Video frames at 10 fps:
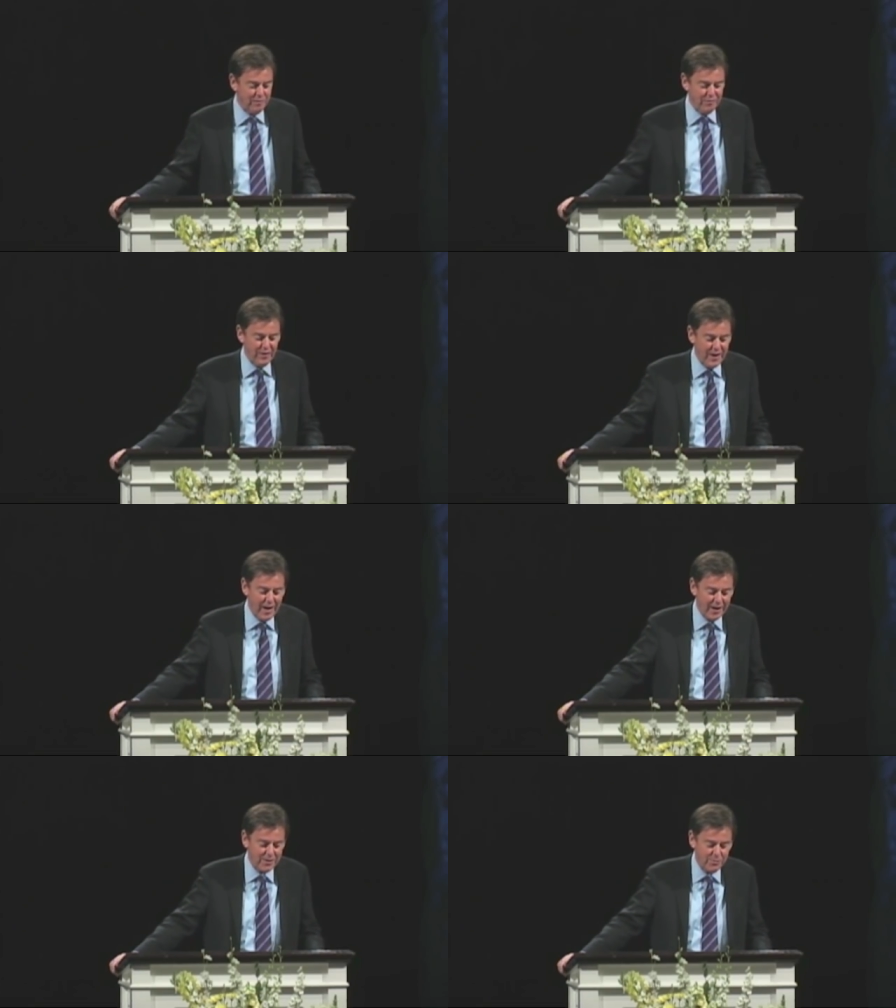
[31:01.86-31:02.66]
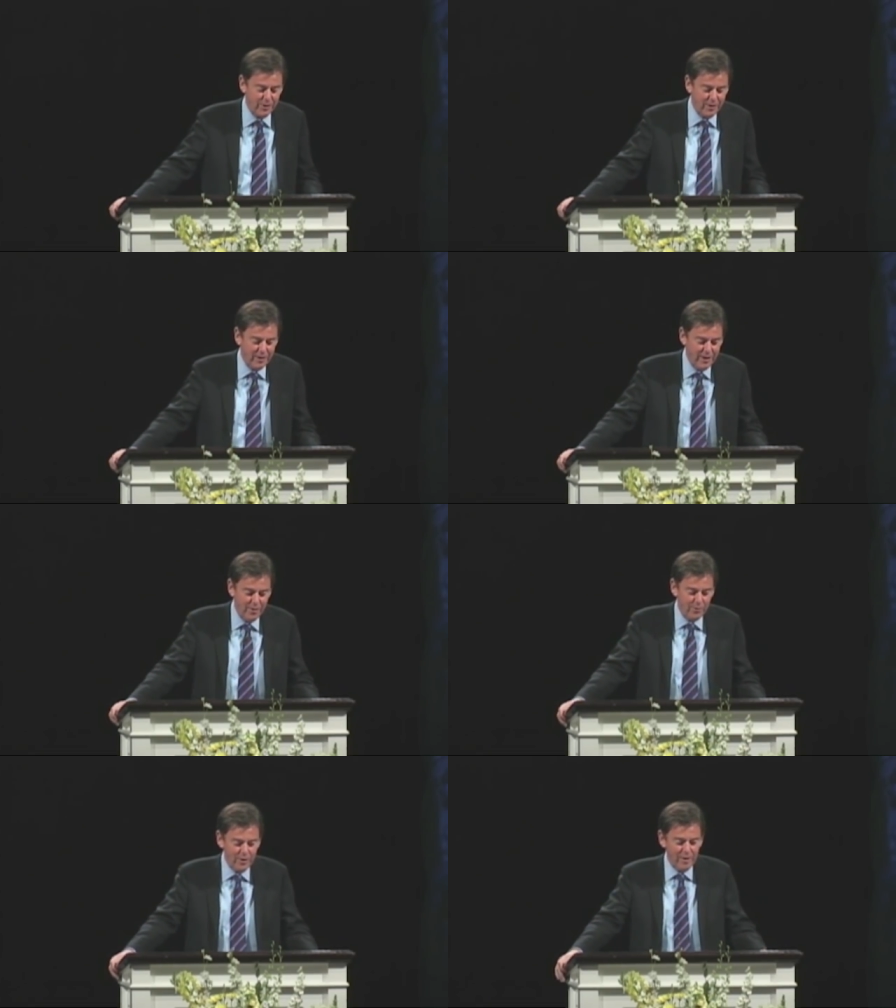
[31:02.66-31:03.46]
and FedEx. What, a,
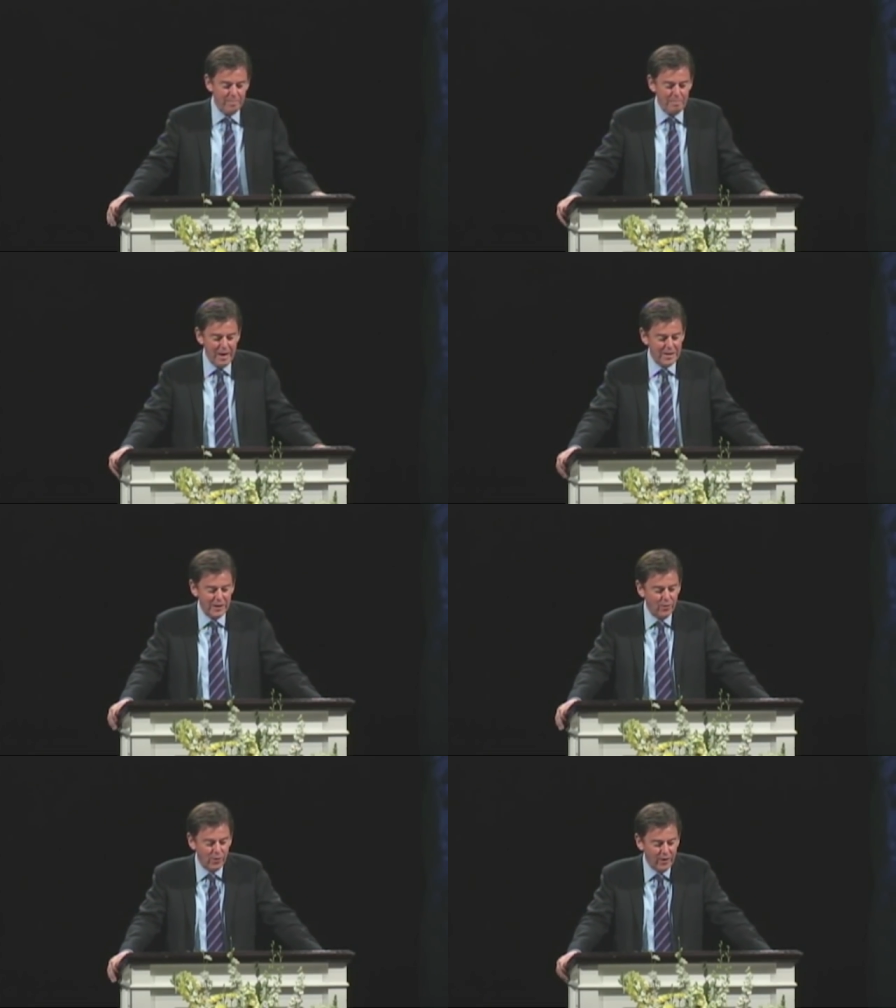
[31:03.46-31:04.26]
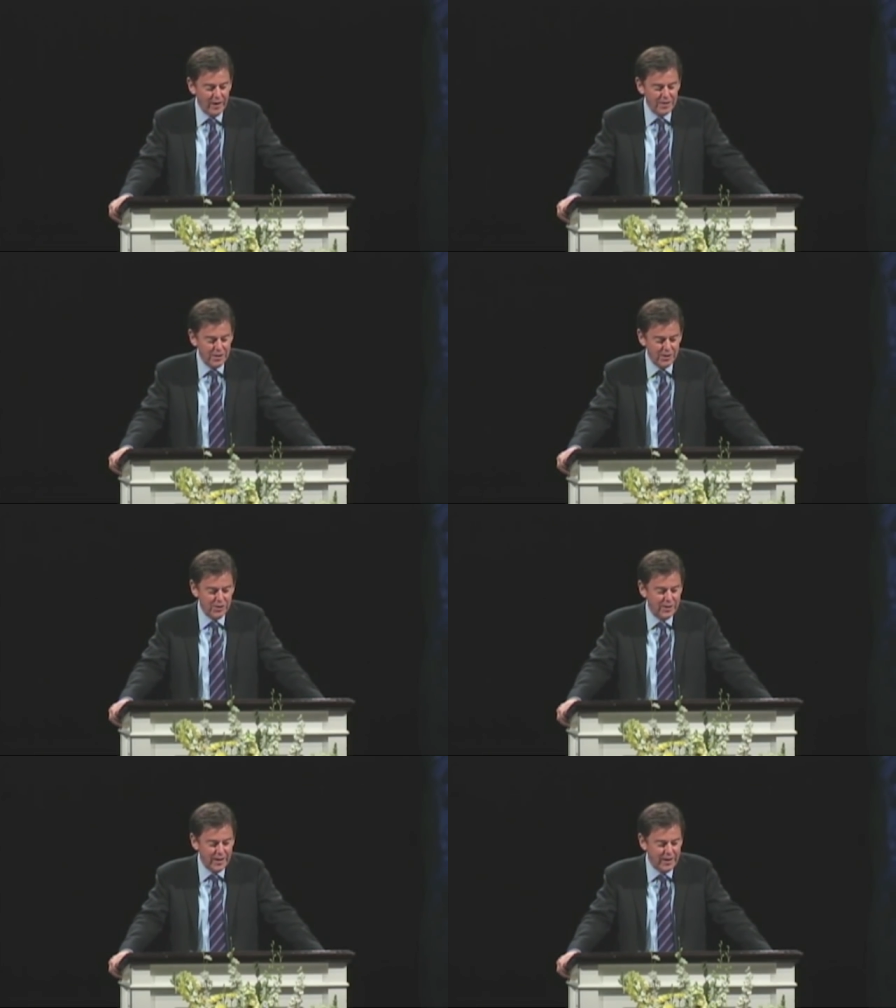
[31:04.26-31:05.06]
what an amazing
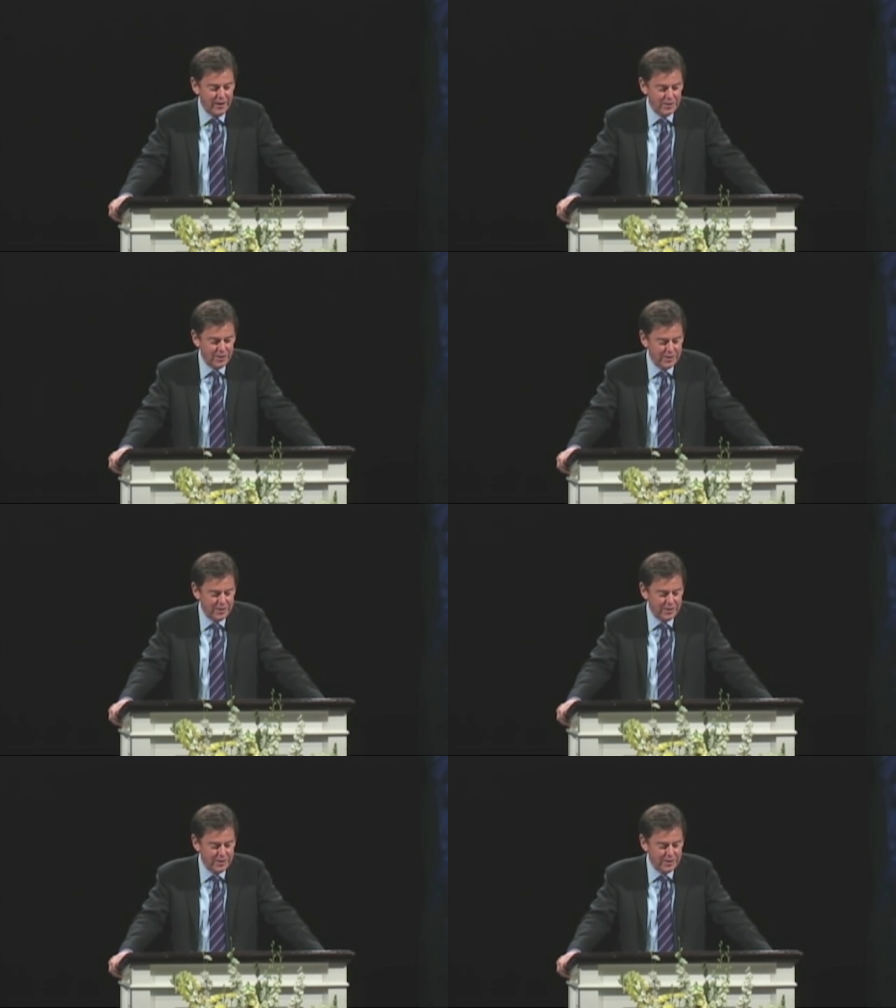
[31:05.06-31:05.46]
organization that is.